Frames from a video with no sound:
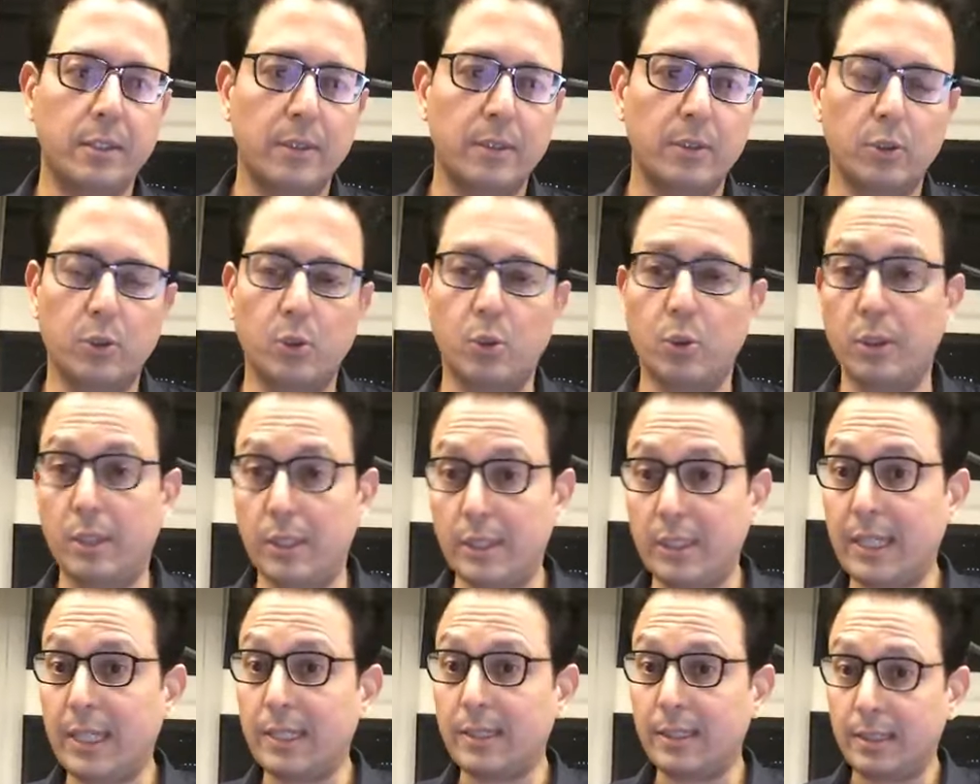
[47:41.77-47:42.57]
So
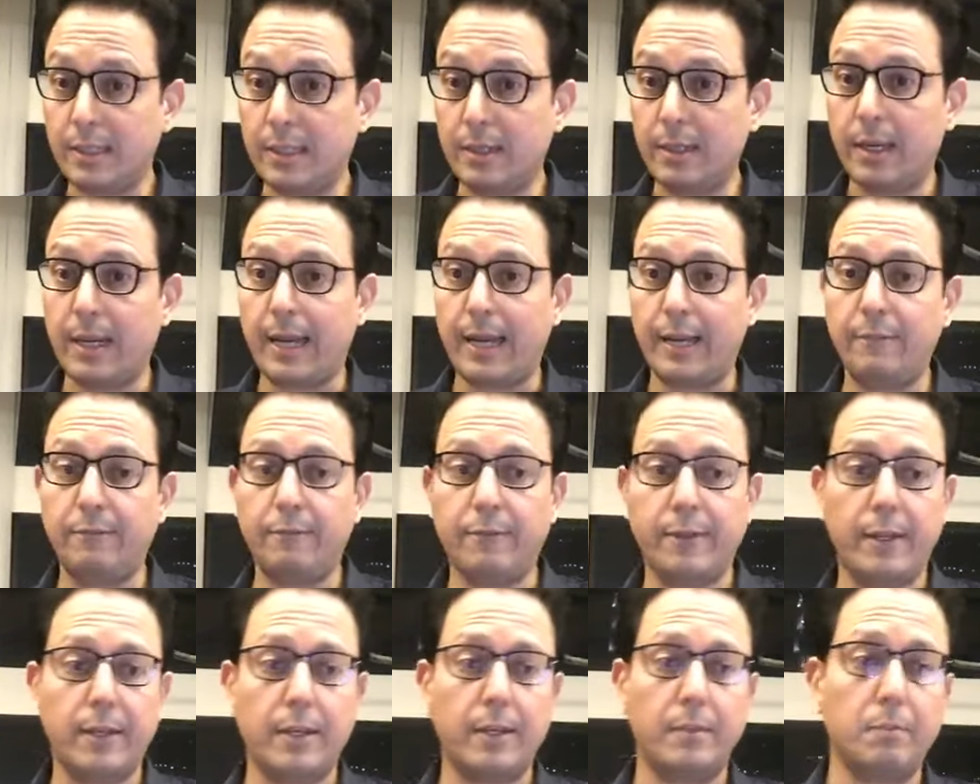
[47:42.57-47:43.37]
this has a life
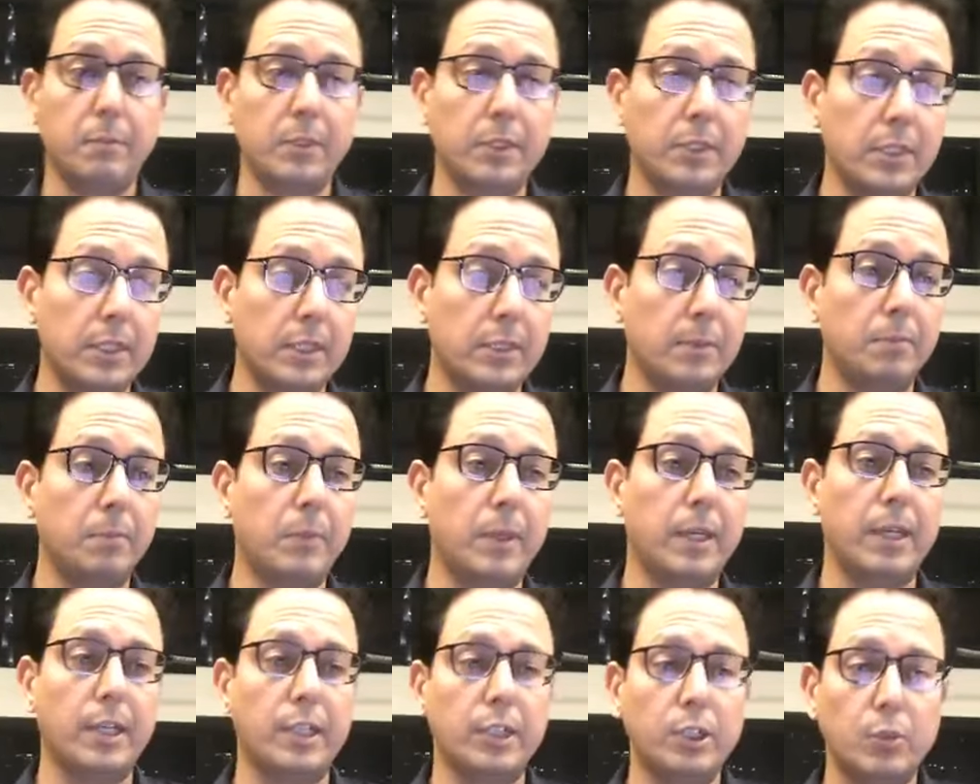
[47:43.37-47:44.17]
and business
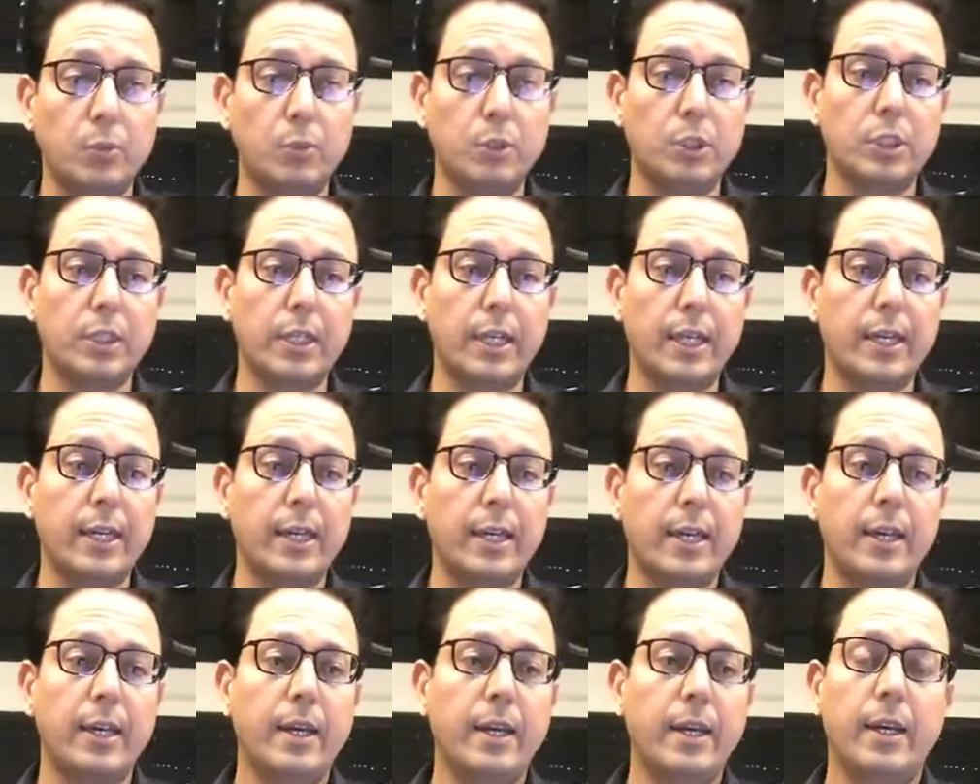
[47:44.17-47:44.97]
implication, which is like
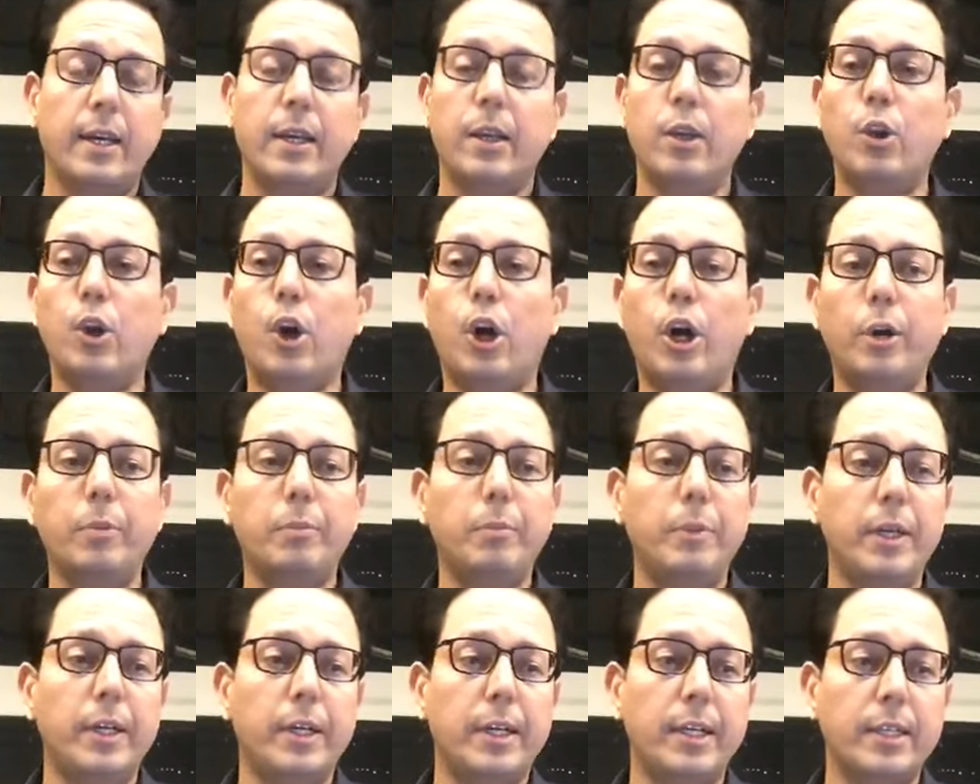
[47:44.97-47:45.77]
long
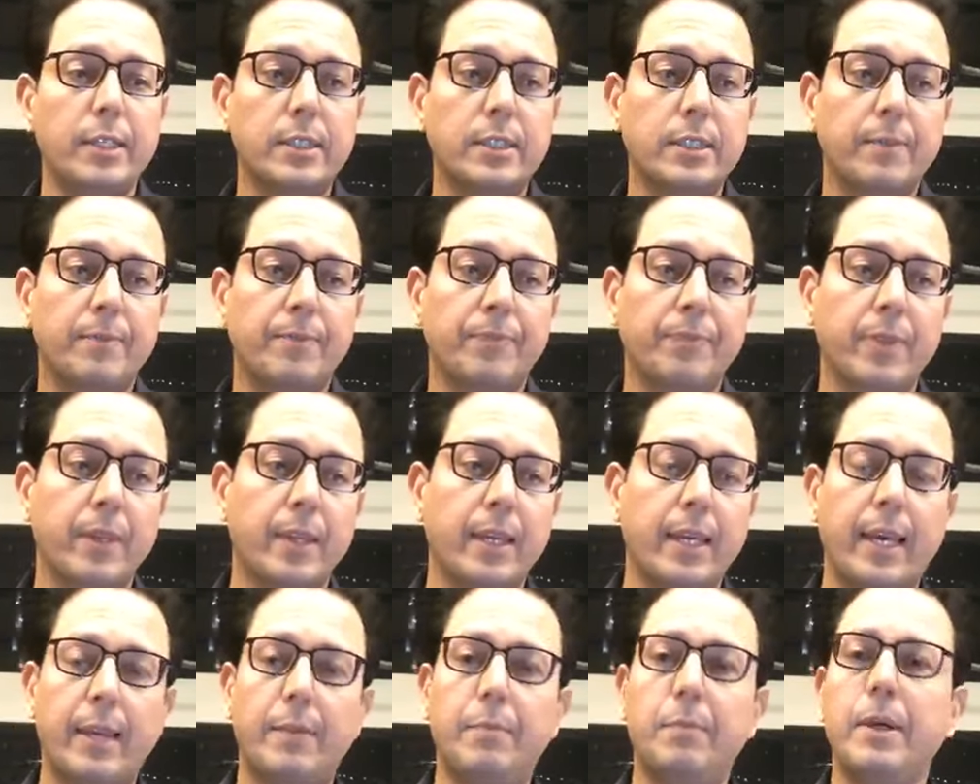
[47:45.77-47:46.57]
meetings
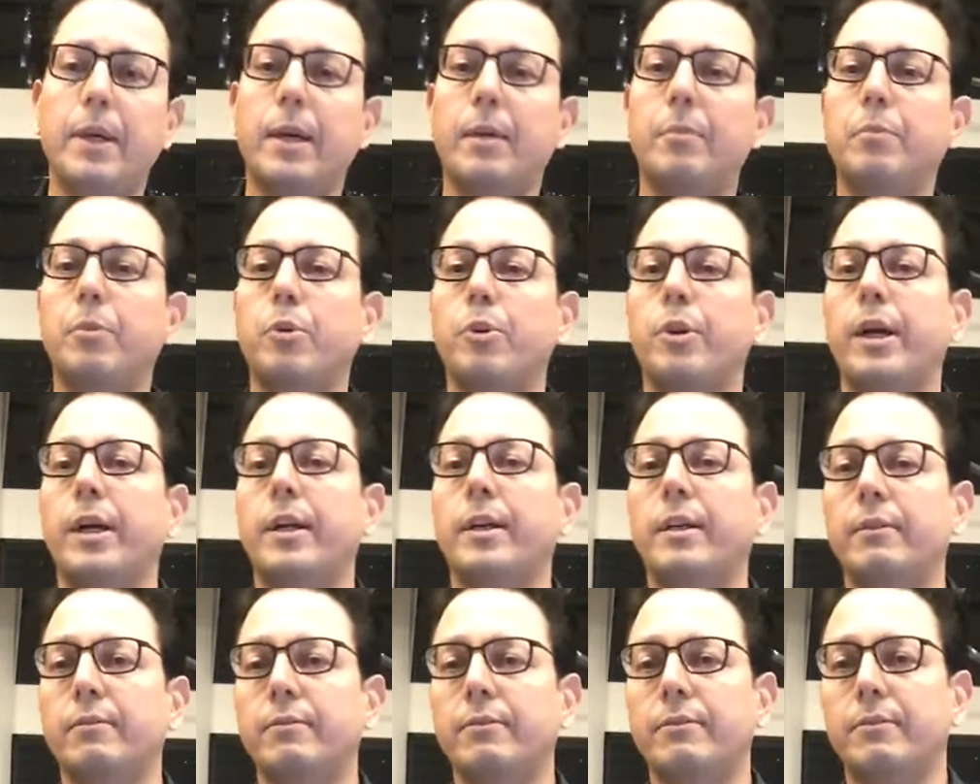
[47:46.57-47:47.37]
can be
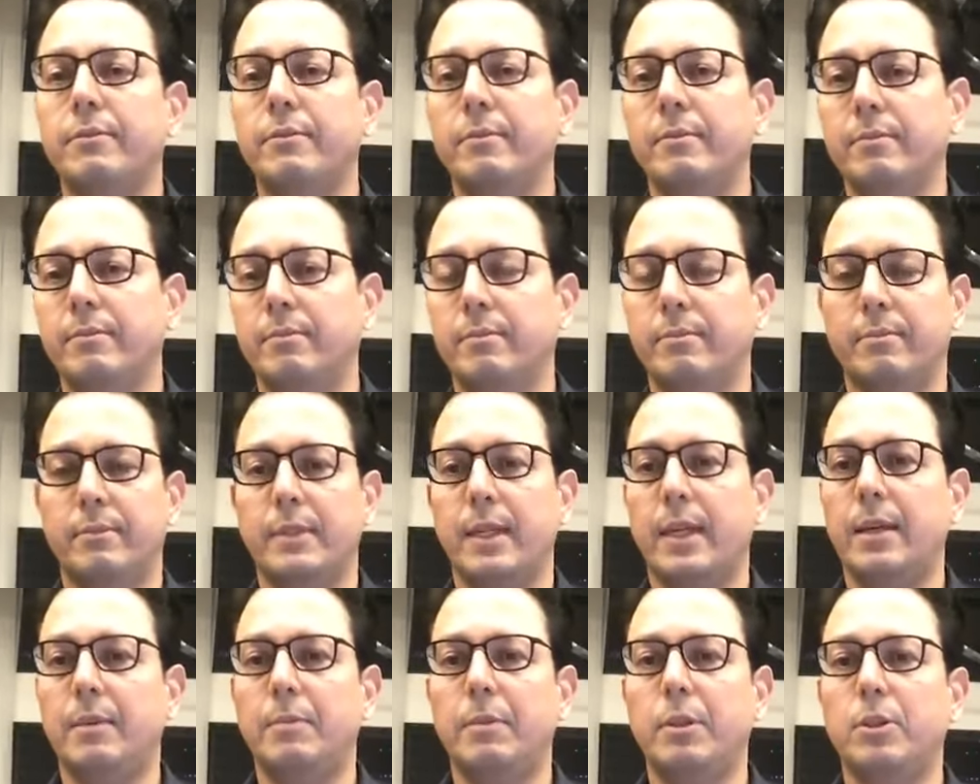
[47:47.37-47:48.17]
unproductive
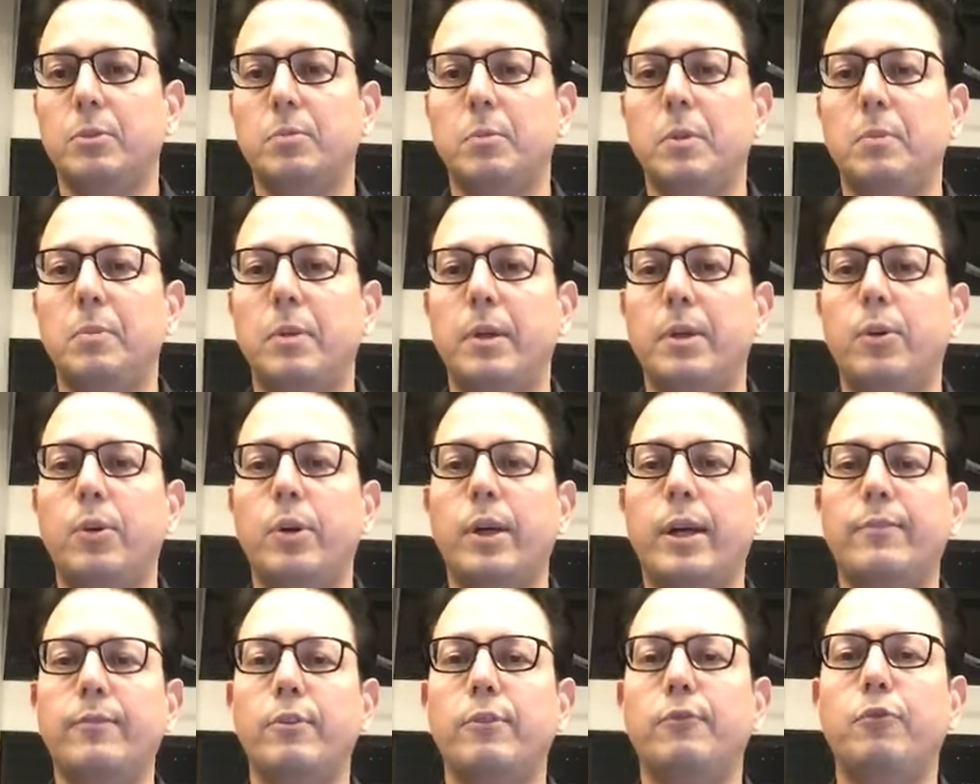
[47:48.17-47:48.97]
yeah, because people don't
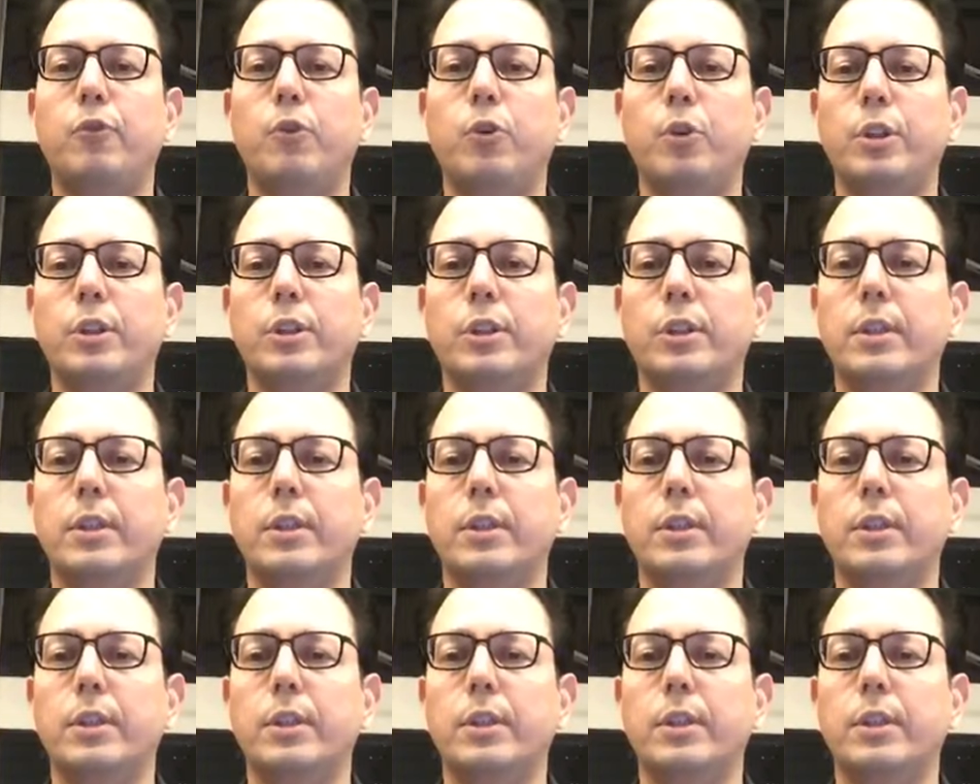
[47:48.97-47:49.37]
have the focus.